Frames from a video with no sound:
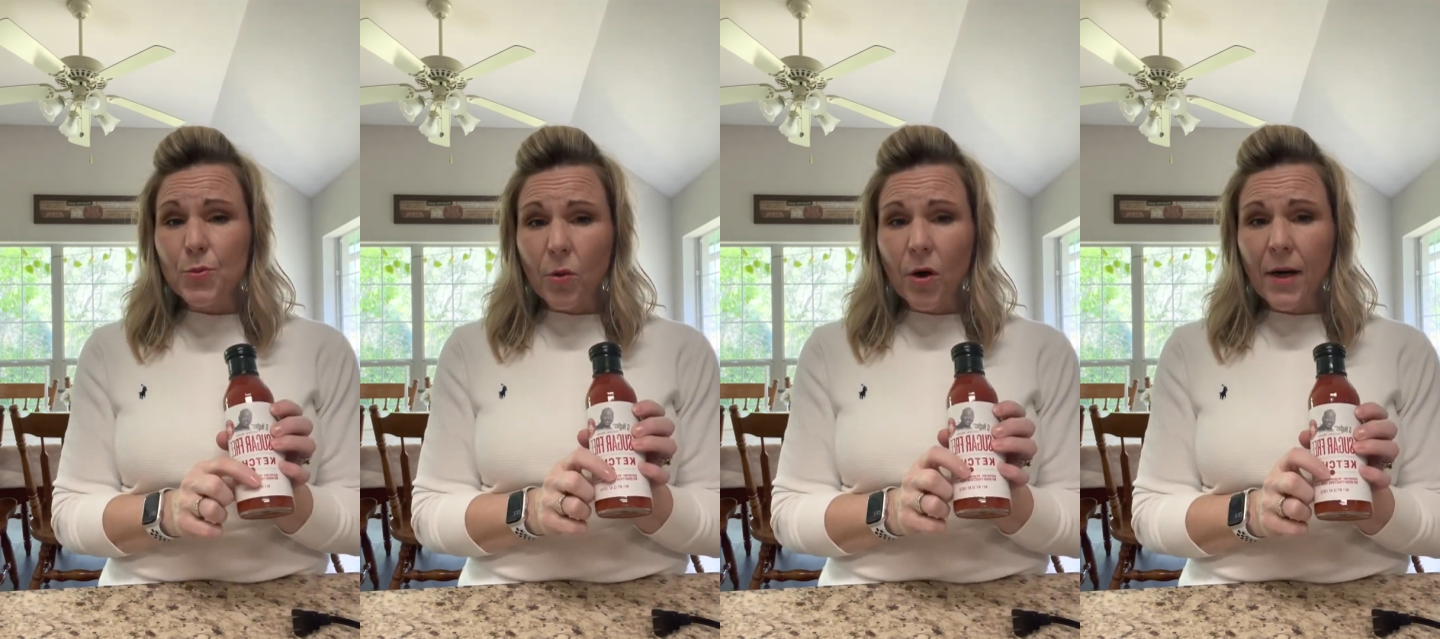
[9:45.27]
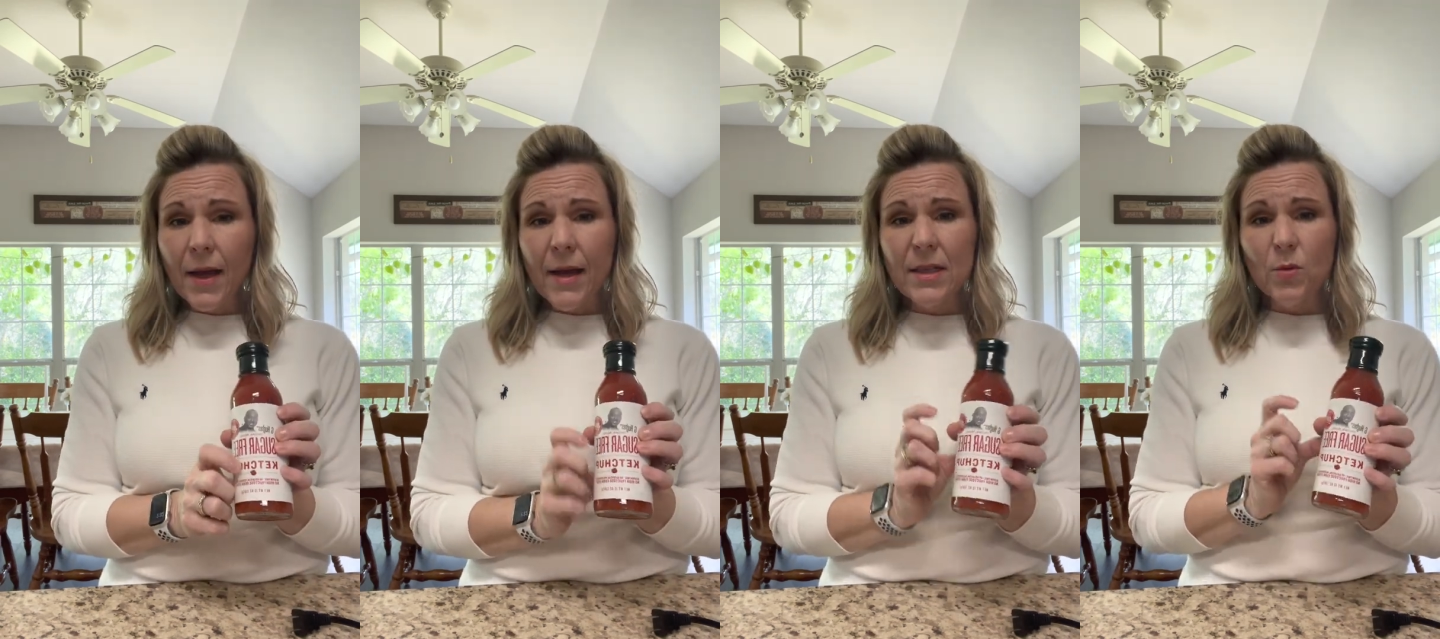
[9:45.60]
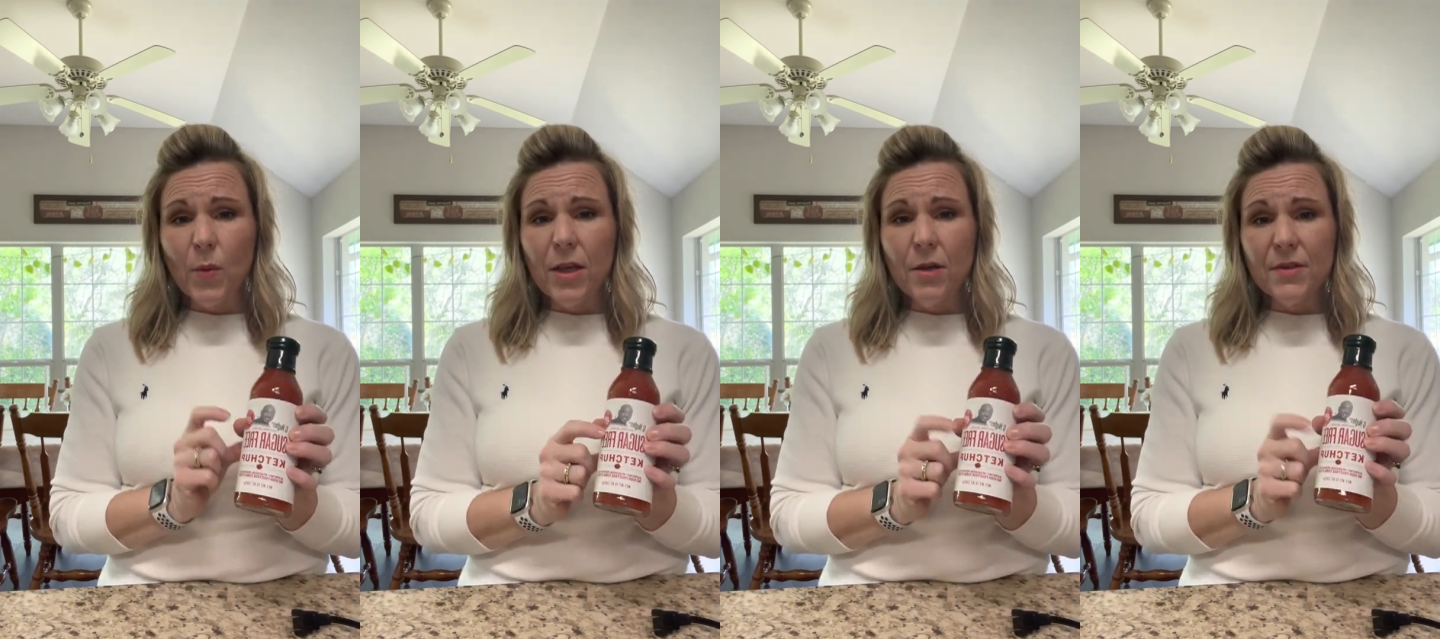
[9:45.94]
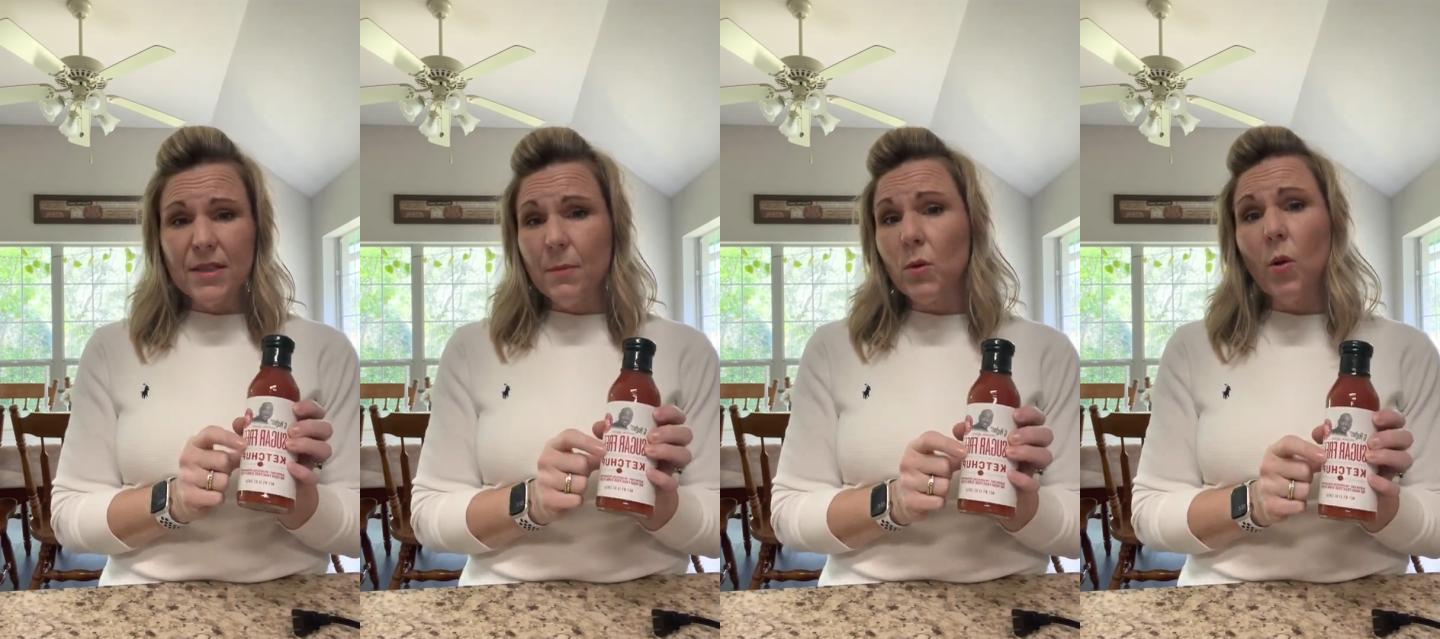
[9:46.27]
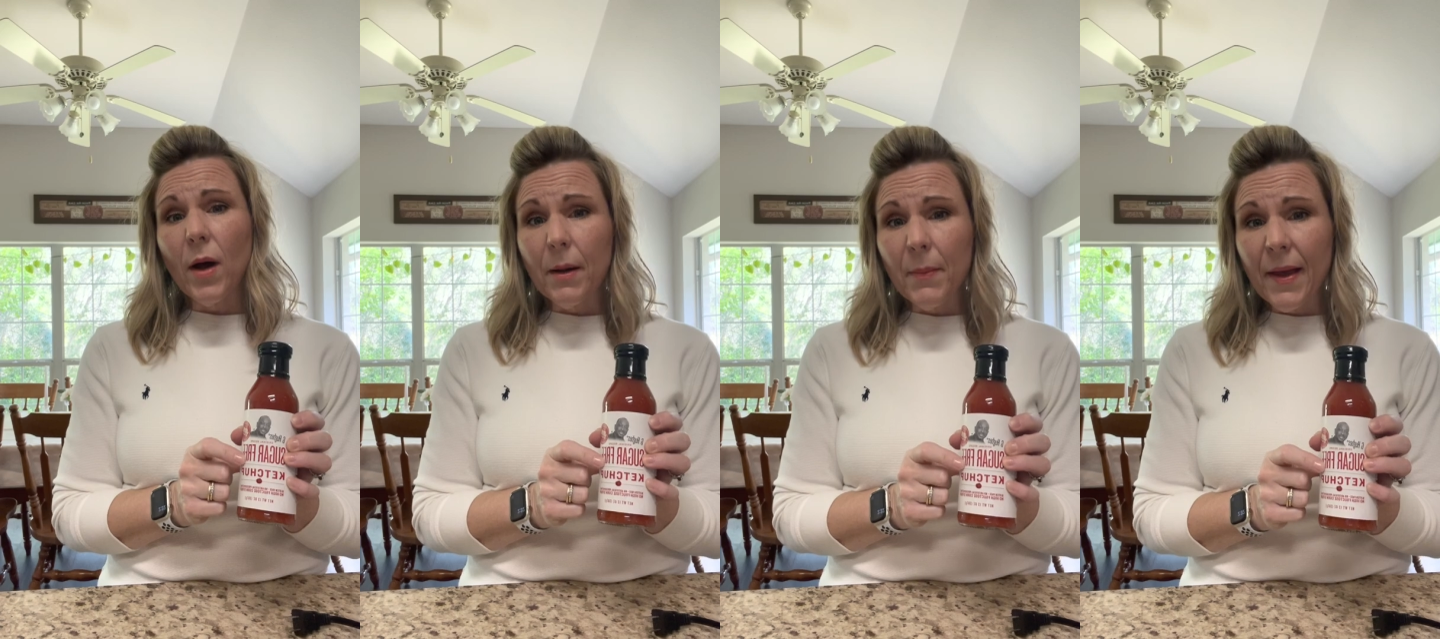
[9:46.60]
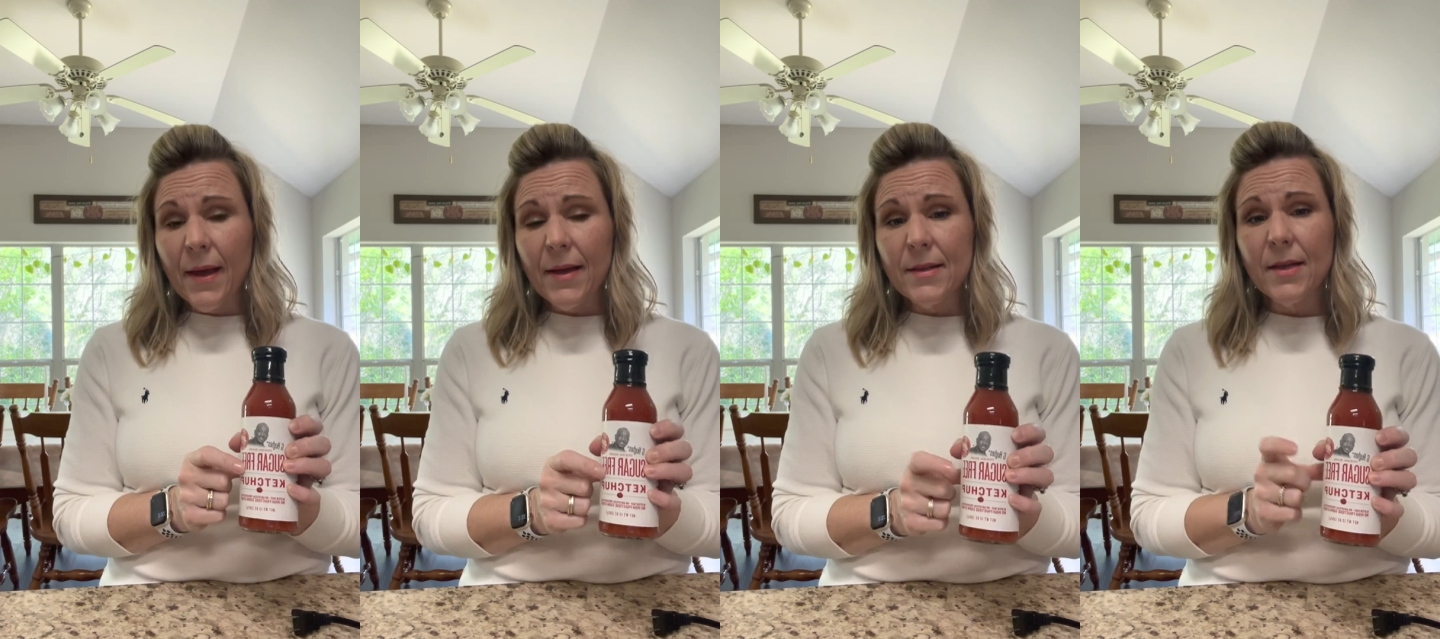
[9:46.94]
products. We use them quite a
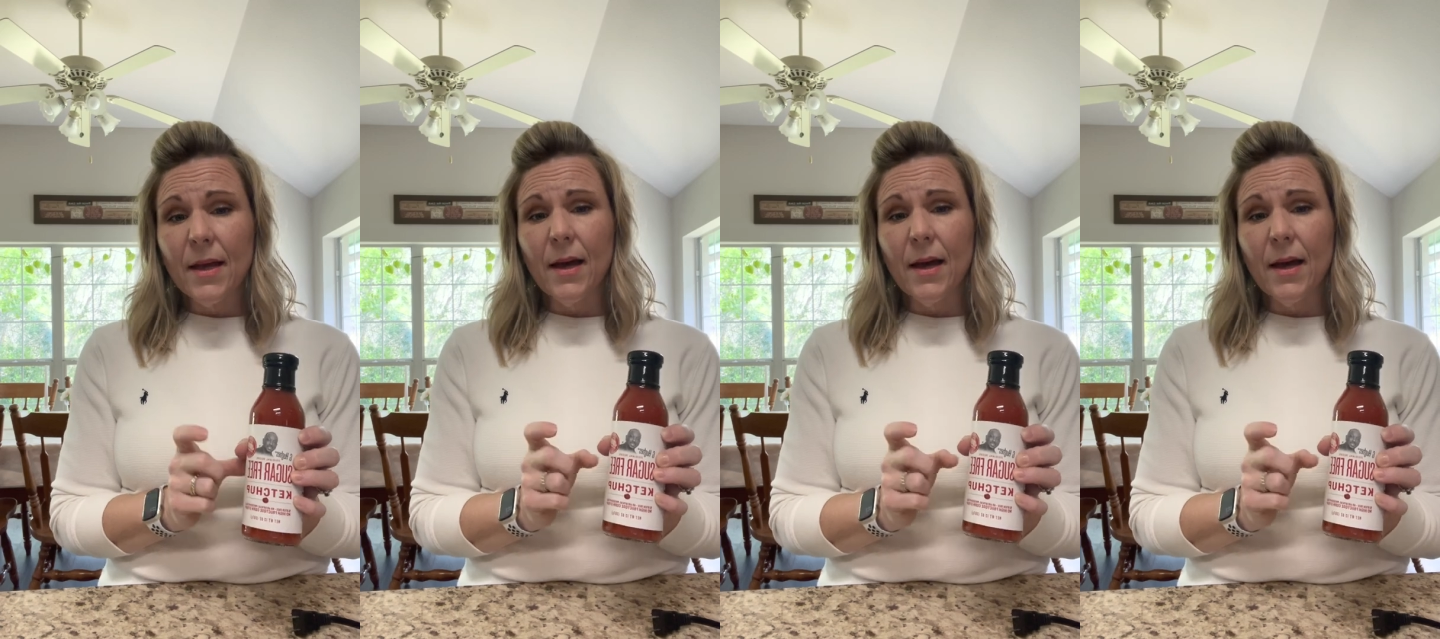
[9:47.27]
bit.